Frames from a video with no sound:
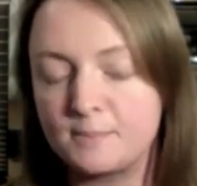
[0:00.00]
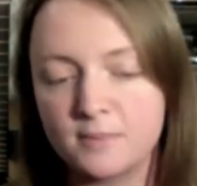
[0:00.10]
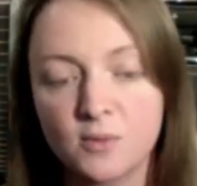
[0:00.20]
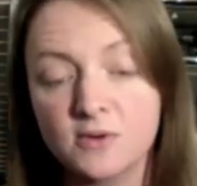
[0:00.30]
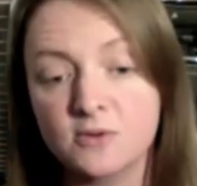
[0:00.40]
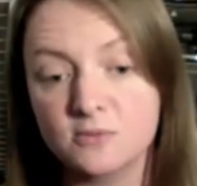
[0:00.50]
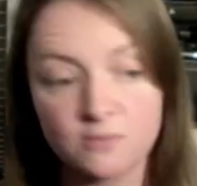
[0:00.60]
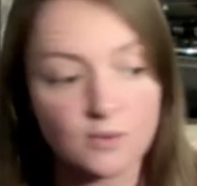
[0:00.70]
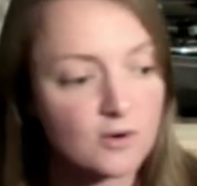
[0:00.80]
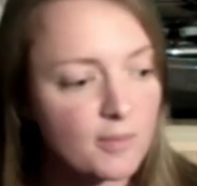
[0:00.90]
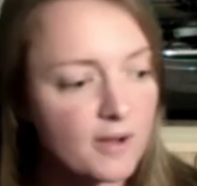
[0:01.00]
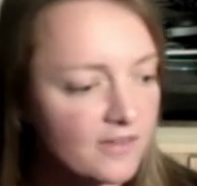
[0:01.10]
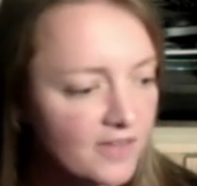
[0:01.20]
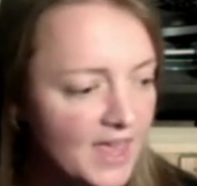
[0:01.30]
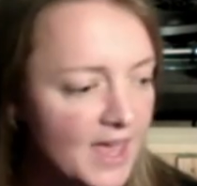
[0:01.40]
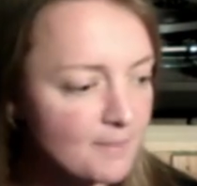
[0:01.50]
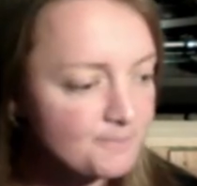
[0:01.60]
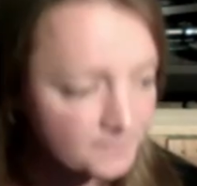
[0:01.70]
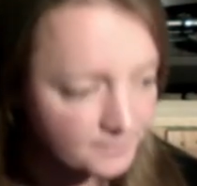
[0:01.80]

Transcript: but we're all part of the game.